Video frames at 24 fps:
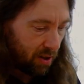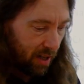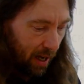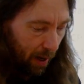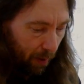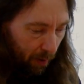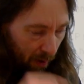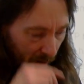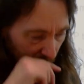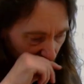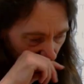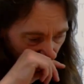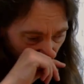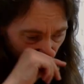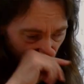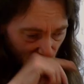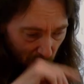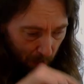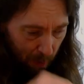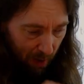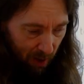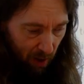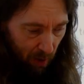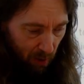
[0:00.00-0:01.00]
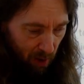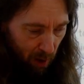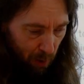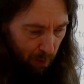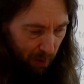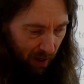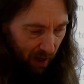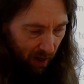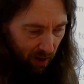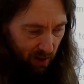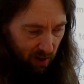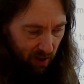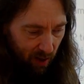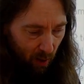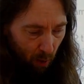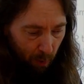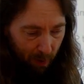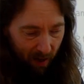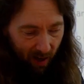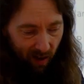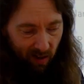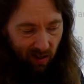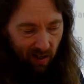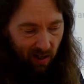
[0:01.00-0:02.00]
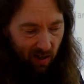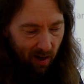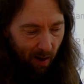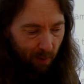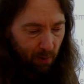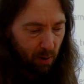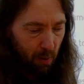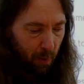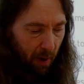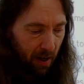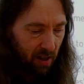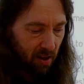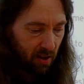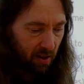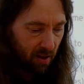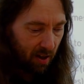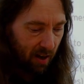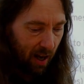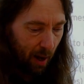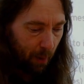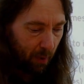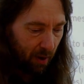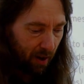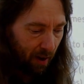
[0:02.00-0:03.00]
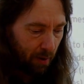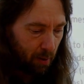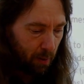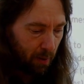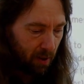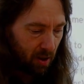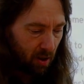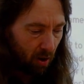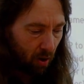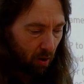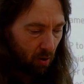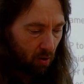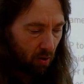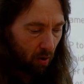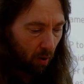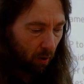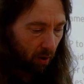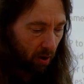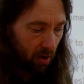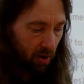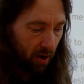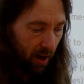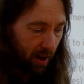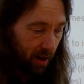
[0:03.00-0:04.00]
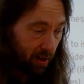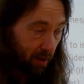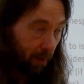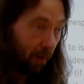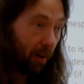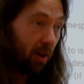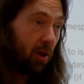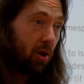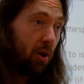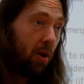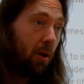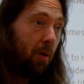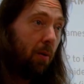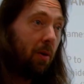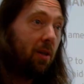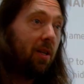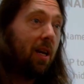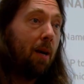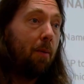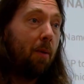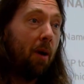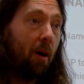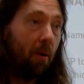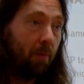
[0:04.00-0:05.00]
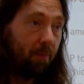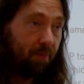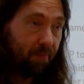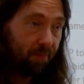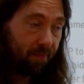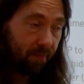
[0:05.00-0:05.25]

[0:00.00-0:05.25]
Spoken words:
Now, OCP uses PIC or PID namespaces and network namespaces to control containers. I'm going to show you a demo,